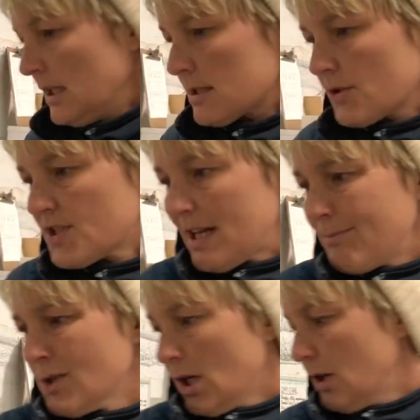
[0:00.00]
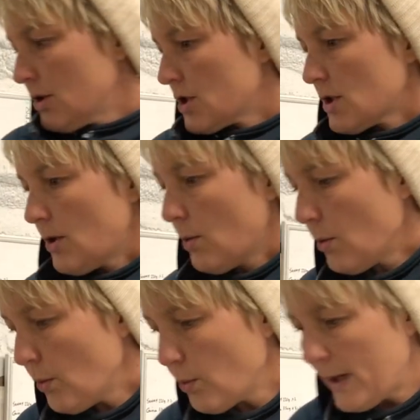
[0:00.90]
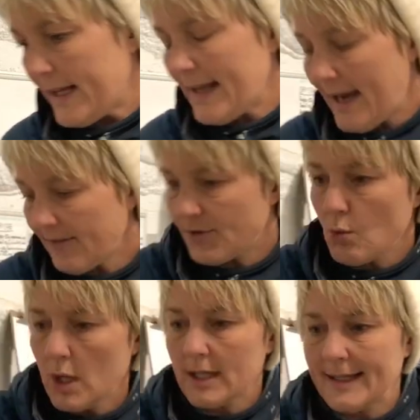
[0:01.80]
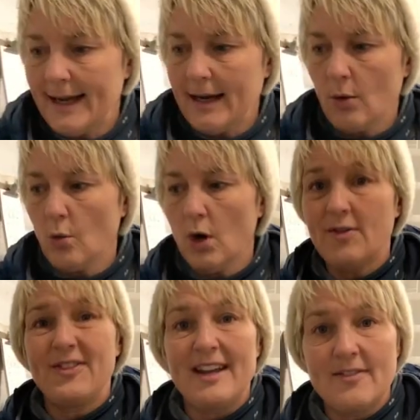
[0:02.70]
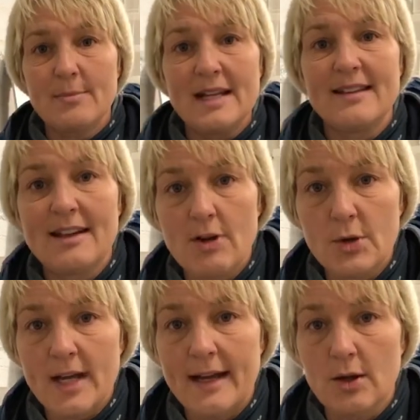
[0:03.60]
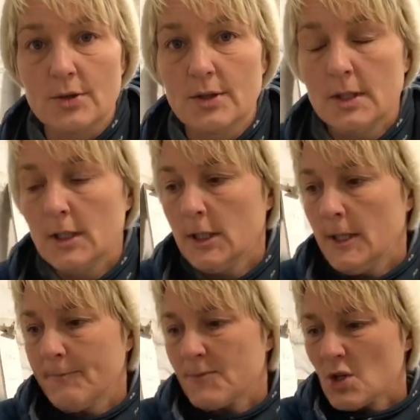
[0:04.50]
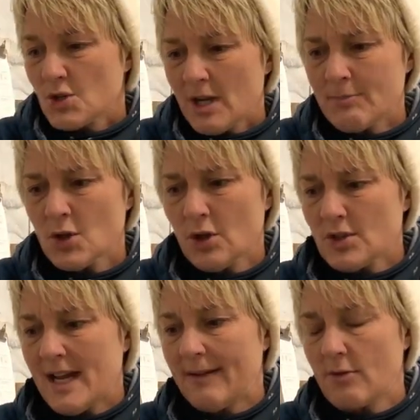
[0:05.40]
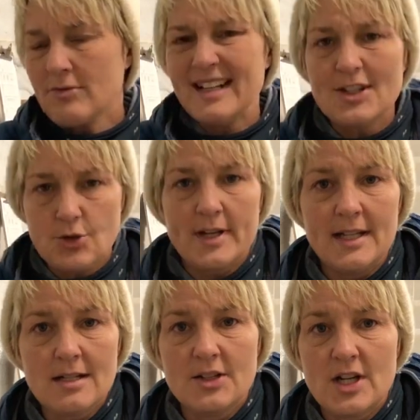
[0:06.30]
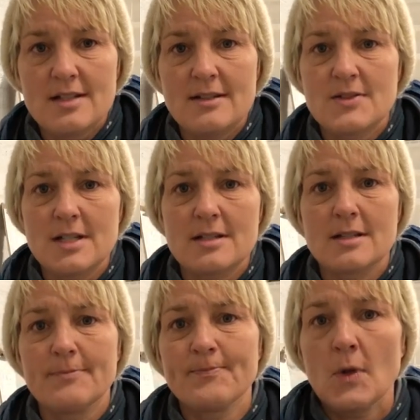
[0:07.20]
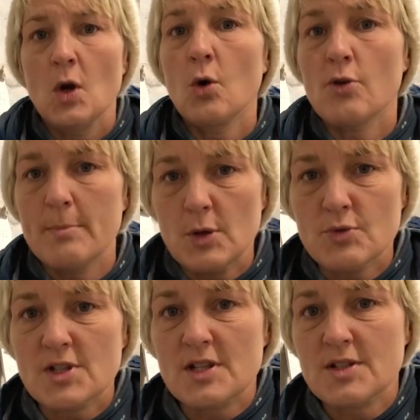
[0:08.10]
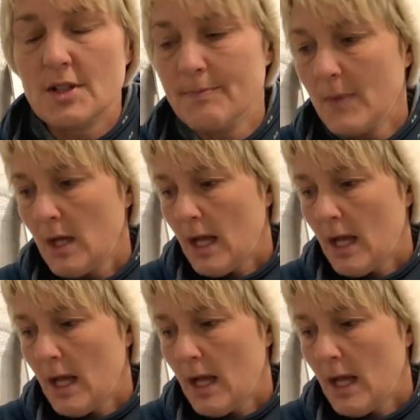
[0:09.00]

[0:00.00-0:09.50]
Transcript: So some dogs, we have to work out what flavour meat they're okay on. So some dogs have a really tricky digestive system or immune system,